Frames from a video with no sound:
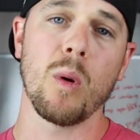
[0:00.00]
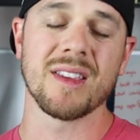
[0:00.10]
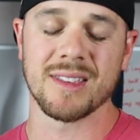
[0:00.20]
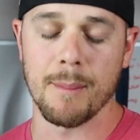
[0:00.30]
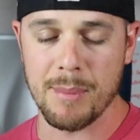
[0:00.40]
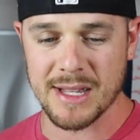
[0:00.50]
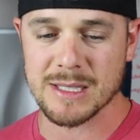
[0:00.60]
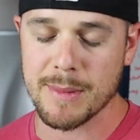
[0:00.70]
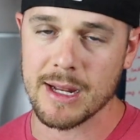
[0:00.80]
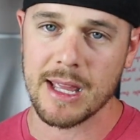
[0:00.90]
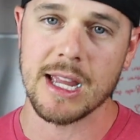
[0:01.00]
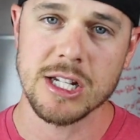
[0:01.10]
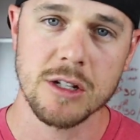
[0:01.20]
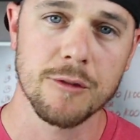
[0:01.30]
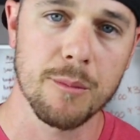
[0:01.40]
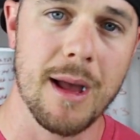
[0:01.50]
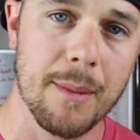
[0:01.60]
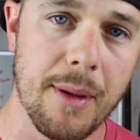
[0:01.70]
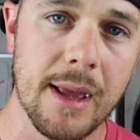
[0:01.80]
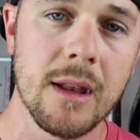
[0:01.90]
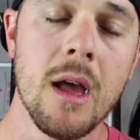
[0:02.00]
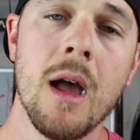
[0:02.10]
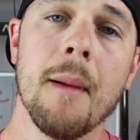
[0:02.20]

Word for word: what's the best medication for back pain.